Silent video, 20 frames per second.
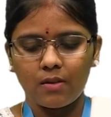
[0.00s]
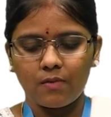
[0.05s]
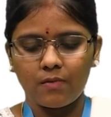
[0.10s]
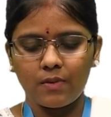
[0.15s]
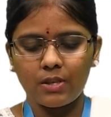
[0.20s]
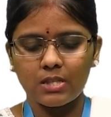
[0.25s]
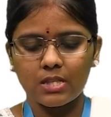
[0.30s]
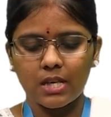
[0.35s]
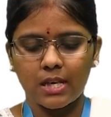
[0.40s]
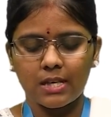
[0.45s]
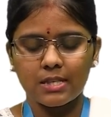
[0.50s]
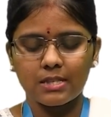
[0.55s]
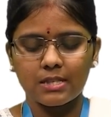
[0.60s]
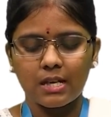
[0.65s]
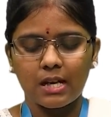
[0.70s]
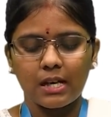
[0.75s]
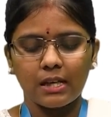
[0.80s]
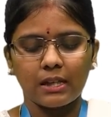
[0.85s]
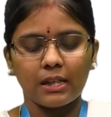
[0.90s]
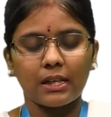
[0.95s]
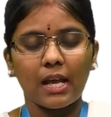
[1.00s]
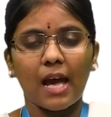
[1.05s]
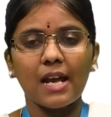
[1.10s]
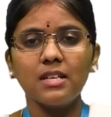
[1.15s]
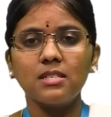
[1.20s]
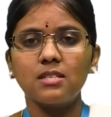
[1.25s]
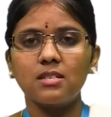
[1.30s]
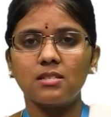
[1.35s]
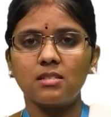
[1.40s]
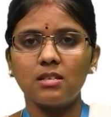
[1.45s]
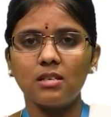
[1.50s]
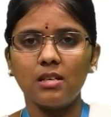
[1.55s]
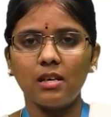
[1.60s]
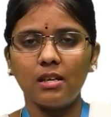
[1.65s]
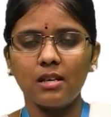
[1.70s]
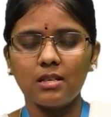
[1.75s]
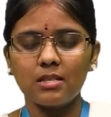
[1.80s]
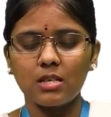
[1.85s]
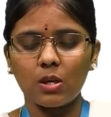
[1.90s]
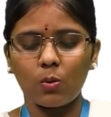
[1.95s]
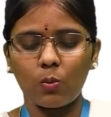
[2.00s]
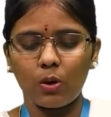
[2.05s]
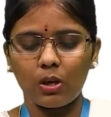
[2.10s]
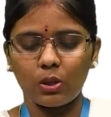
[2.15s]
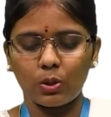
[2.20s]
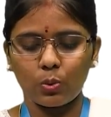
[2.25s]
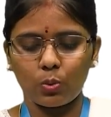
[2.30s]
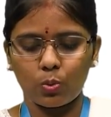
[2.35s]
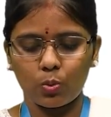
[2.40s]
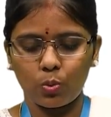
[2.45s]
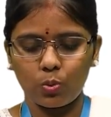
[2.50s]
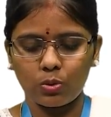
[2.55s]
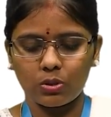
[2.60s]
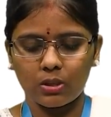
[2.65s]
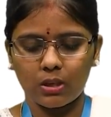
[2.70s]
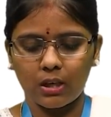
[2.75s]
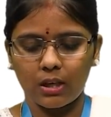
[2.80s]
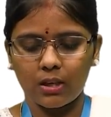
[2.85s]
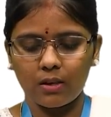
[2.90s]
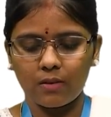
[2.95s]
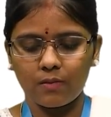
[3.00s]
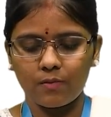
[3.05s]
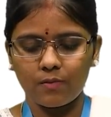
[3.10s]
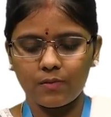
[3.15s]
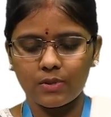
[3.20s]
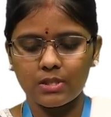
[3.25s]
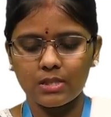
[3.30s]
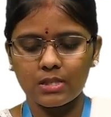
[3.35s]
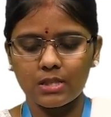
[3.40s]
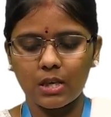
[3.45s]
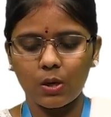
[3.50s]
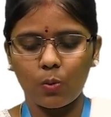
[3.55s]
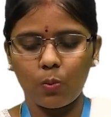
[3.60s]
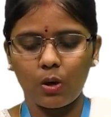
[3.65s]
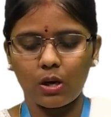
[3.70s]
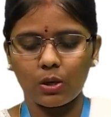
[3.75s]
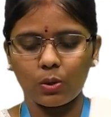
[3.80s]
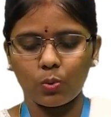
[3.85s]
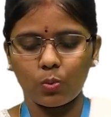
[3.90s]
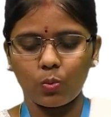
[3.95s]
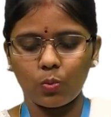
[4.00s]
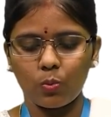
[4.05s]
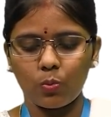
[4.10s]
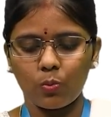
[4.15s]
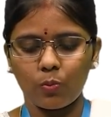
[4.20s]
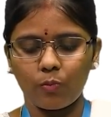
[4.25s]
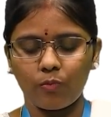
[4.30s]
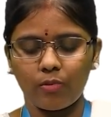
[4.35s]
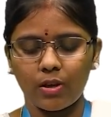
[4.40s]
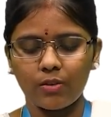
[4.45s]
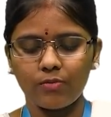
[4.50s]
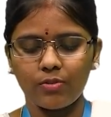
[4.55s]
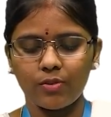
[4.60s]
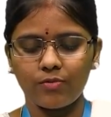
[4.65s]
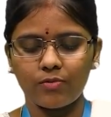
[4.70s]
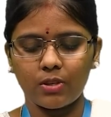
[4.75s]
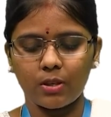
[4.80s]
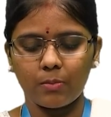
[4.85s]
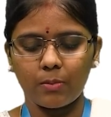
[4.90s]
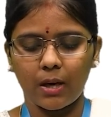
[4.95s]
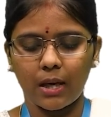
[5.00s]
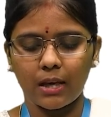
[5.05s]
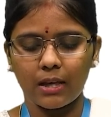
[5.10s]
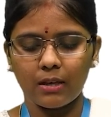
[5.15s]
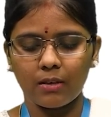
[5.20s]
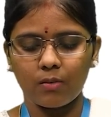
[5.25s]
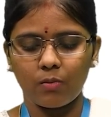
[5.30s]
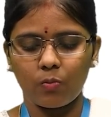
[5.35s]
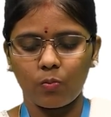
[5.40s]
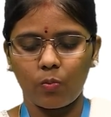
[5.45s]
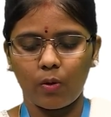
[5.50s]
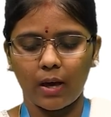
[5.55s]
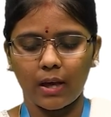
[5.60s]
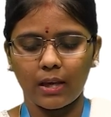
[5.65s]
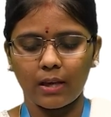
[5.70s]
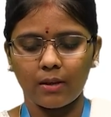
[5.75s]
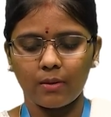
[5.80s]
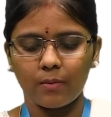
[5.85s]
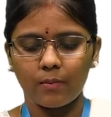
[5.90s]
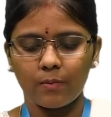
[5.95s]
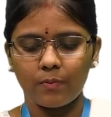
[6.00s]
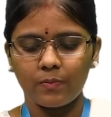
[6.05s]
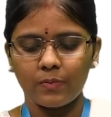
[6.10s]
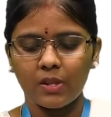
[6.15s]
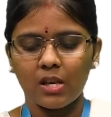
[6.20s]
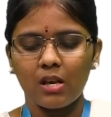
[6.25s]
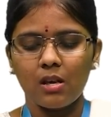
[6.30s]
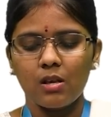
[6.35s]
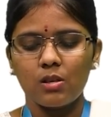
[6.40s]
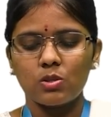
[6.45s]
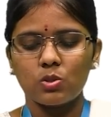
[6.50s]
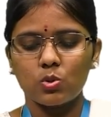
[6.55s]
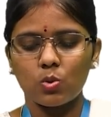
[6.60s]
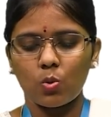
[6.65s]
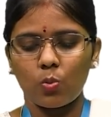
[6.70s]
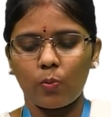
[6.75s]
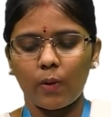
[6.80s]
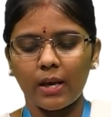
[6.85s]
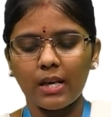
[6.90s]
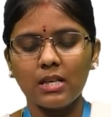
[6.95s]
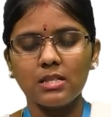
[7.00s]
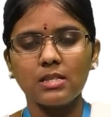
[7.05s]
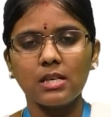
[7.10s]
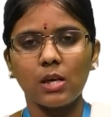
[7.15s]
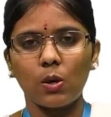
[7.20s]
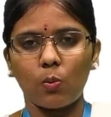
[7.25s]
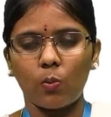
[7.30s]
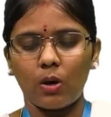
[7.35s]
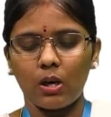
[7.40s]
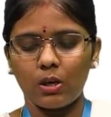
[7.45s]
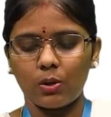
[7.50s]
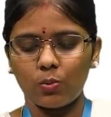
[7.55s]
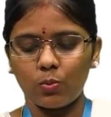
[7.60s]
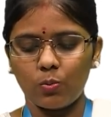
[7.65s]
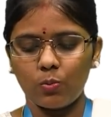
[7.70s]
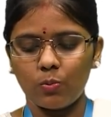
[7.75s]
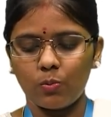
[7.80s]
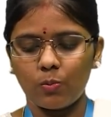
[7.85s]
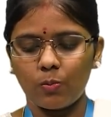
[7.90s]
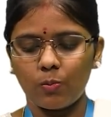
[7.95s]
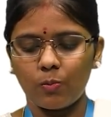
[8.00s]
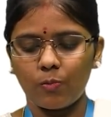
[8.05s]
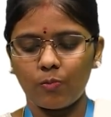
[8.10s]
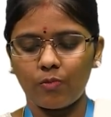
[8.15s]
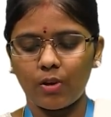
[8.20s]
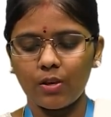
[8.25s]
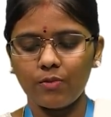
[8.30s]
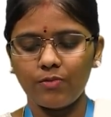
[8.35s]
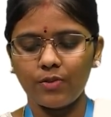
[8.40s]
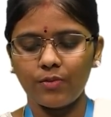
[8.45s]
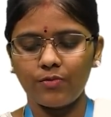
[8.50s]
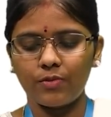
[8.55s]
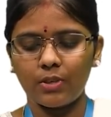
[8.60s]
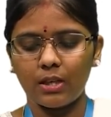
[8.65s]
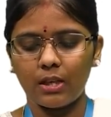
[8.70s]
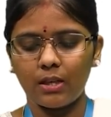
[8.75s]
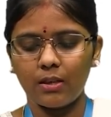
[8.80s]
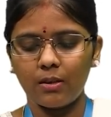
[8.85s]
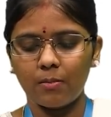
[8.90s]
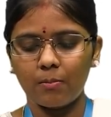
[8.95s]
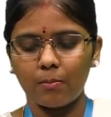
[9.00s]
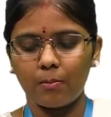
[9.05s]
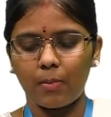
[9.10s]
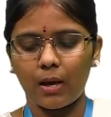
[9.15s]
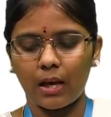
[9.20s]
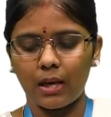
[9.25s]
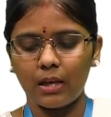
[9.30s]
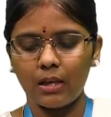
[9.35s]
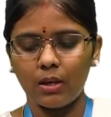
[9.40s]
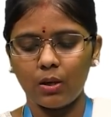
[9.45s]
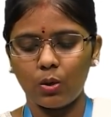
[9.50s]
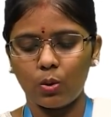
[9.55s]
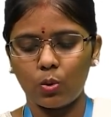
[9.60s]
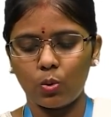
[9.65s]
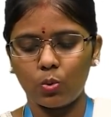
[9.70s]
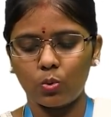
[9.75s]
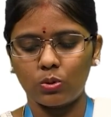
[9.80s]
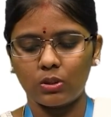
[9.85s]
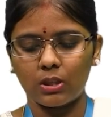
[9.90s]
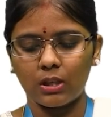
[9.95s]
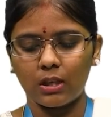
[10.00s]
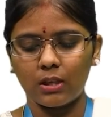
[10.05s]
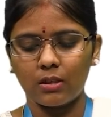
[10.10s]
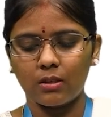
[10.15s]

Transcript: which is tan 60 degrees equal to root 3, which is equal to 150 by Y. So Y is equal to 150 by root 3.